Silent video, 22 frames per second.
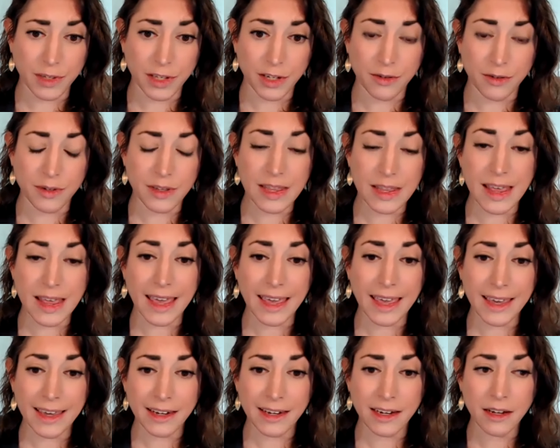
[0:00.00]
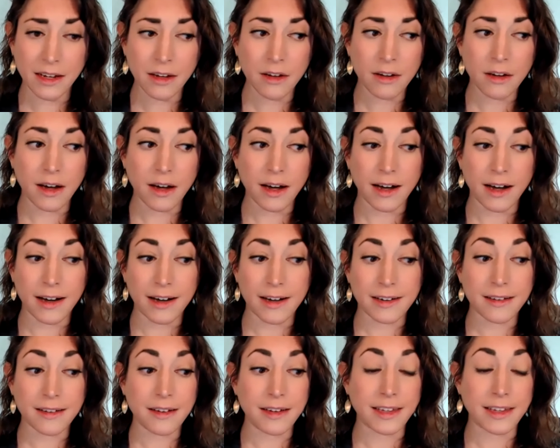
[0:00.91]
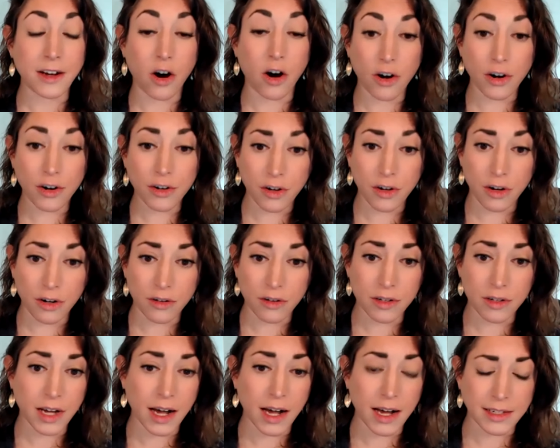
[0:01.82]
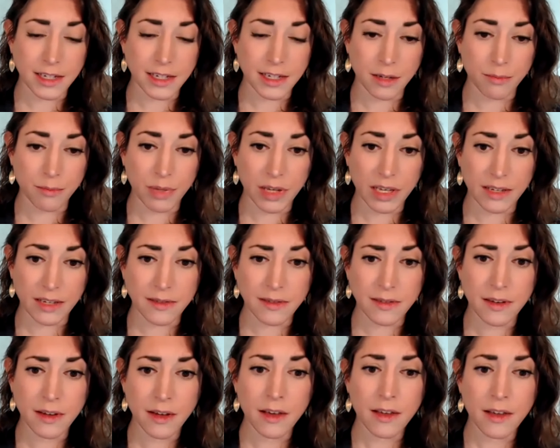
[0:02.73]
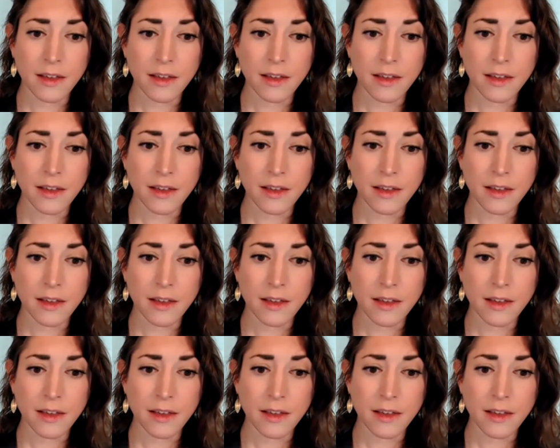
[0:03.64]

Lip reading: Did they hit an article content piece?